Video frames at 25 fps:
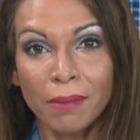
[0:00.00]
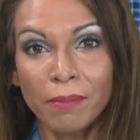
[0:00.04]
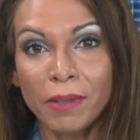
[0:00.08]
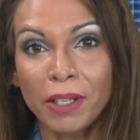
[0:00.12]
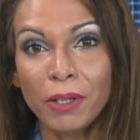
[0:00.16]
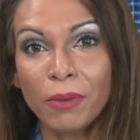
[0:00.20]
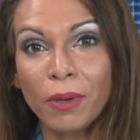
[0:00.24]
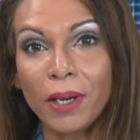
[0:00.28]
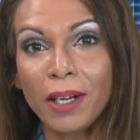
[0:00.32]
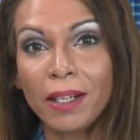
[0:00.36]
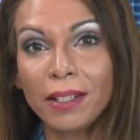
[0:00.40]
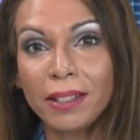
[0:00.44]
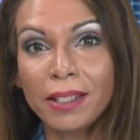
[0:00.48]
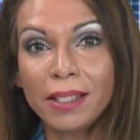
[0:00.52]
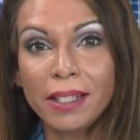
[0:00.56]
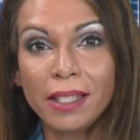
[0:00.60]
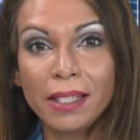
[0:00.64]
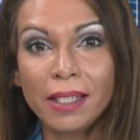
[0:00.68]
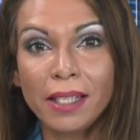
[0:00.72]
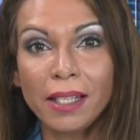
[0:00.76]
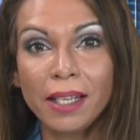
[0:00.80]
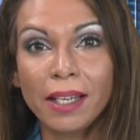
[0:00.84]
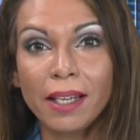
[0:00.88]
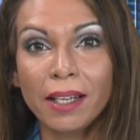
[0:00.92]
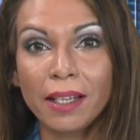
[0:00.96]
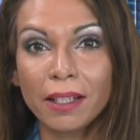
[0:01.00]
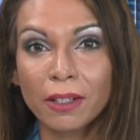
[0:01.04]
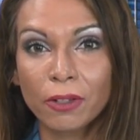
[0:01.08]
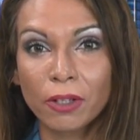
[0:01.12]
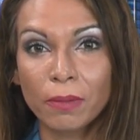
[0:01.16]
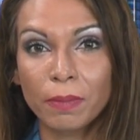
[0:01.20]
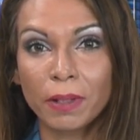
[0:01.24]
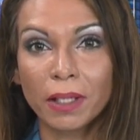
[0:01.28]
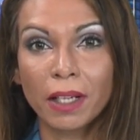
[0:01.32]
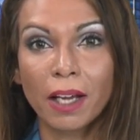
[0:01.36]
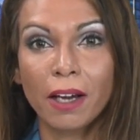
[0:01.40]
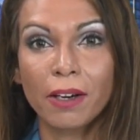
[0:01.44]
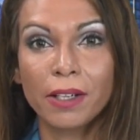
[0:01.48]
Meanwhile, in India,
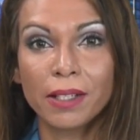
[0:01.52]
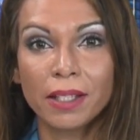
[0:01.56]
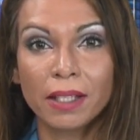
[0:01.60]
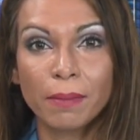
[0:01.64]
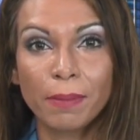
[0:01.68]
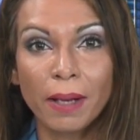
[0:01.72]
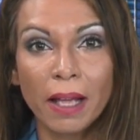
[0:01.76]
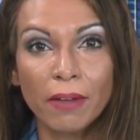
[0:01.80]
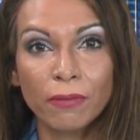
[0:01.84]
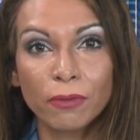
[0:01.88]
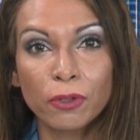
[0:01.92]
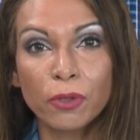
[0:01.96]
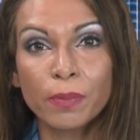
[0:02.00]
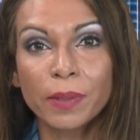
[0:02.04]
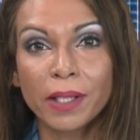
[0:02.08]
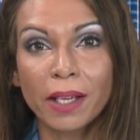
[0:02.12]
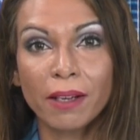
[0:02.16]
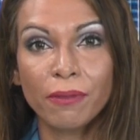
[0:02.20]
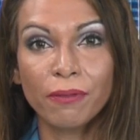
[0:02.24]
cryptocurrency platforms are